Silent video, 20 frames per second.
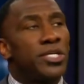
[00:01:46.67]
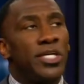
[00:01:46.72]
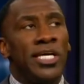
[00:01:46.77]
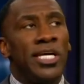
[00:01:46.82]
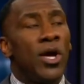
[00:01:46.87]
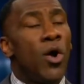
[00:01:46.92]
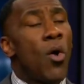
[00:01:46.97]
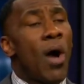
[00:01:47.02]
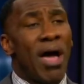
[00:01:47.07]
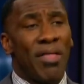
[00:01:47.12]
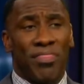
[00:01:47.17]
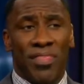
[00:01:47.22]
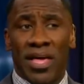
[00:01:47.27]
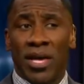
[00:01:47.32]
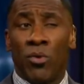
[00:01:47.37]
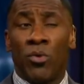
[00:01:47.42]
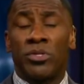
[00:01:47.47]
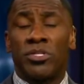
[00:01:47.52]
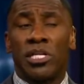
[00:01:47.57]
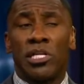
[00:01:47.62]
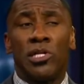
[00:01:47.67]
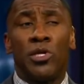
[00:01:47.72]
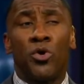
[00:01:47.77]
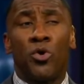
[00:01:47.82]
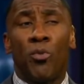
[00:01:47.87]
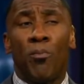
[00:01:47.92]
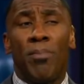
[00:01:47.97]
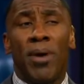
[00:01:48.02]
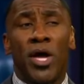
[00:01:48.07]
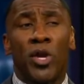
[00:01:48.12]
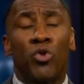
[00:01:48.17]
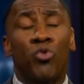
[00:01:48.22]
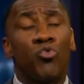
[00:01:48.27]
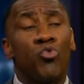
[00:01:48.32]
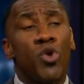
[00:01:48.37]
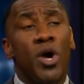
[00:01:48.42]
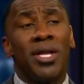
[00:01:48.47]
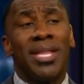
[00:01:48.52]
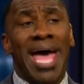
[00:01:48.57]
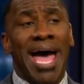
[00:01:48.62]
T.O., I think, was a little better
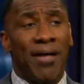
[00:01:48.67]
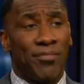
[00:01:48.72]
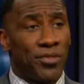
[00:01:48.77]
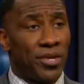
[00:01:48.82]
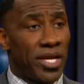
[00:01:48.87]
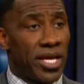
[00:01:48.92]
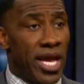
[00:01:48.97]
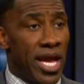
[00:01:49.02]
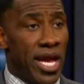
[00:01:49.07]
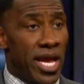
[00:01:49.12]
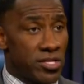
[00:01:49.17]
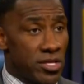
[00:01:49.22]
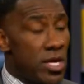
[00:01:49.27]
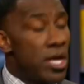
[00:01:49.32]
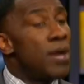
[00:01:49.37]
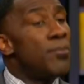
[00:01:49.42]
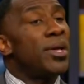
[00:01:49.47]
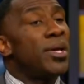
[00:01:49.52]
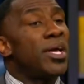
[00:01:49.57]
run after the catch